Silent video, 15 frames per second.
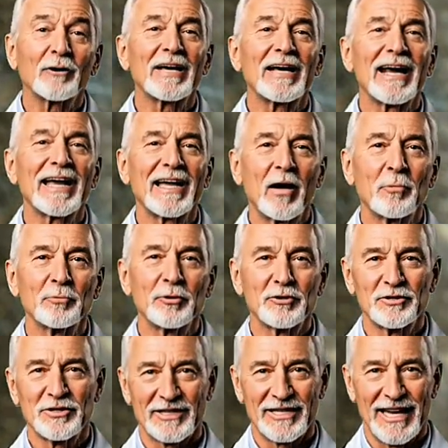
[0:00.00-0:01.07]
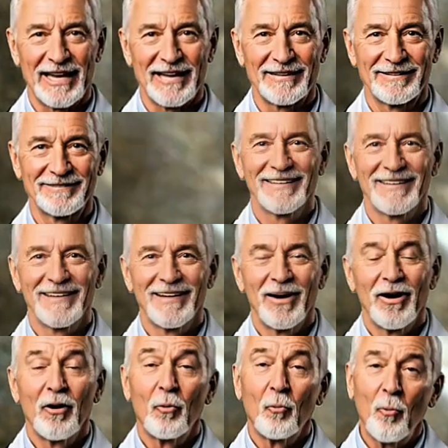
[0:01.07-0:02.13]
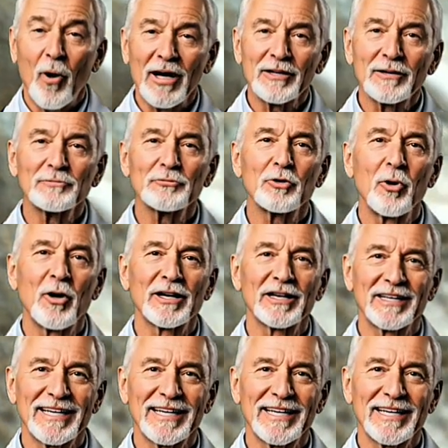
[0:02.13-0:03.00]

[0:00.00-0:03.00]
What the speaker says: bending like this? You're not alone.